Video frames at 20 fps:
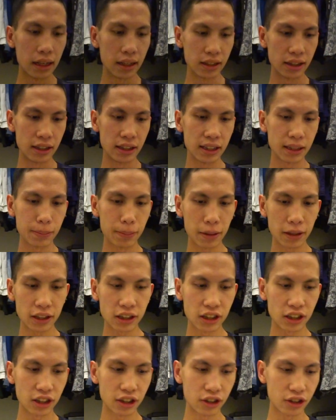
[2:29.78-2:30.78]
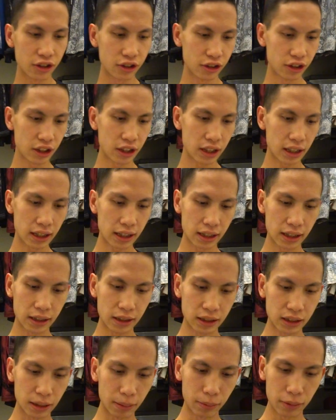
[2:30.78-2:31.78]
is basically
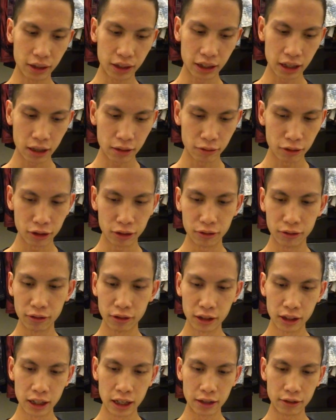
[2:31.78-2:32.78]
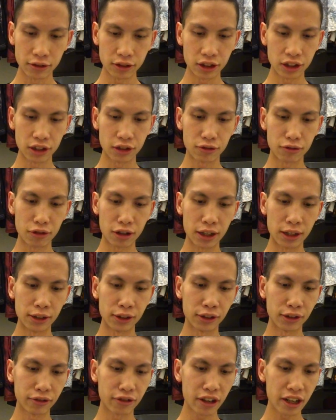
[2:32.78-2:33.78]
something I wrote when I was just
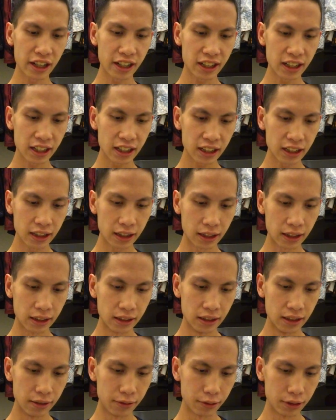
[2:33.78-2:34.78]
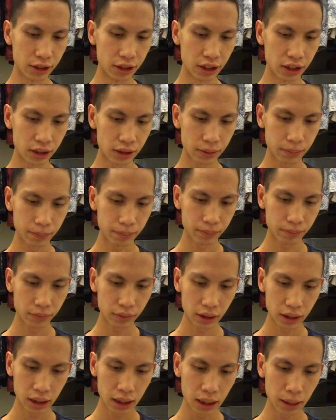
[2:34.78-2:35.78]
randomly writing, and it would just
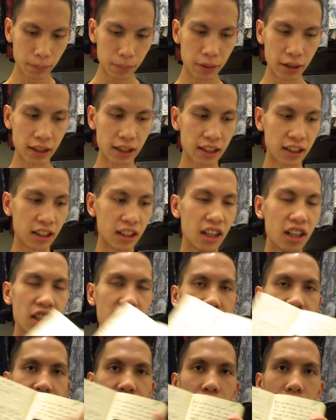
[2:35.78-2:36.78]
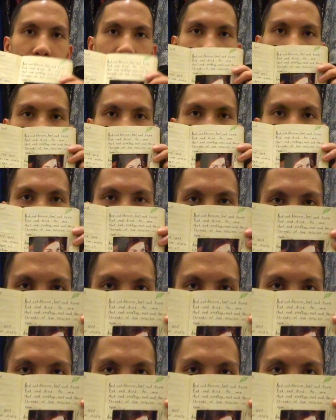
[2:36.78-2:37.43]
be collage photos such